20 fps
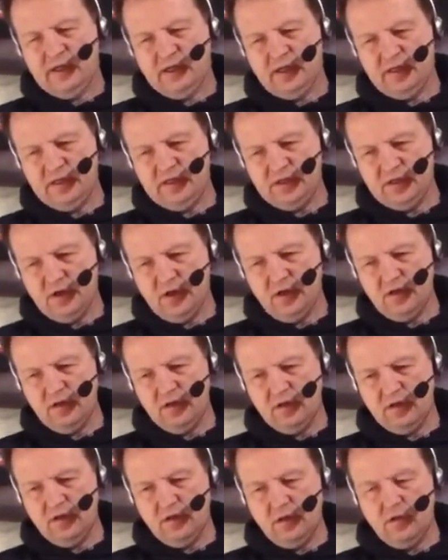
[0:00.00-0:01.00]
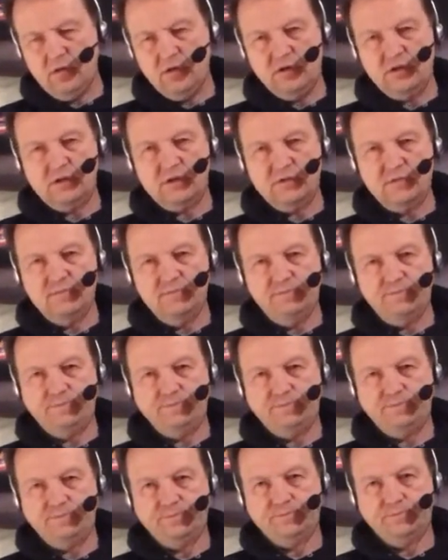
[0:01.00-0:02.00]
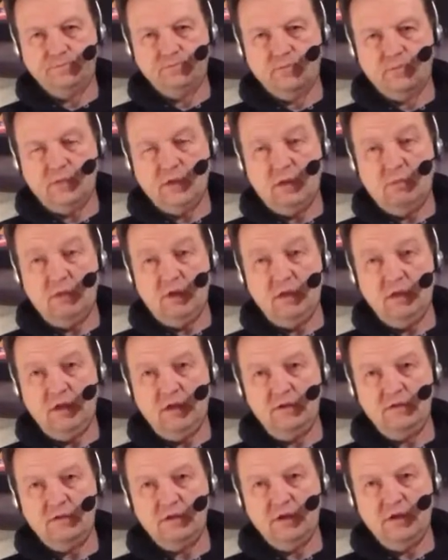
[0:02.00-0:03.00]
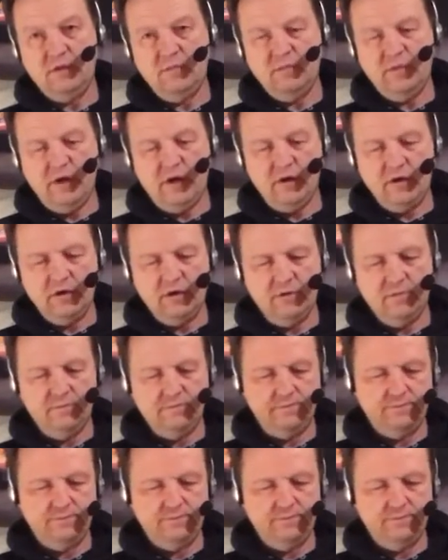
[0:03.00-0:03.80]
started to notice my legs would get better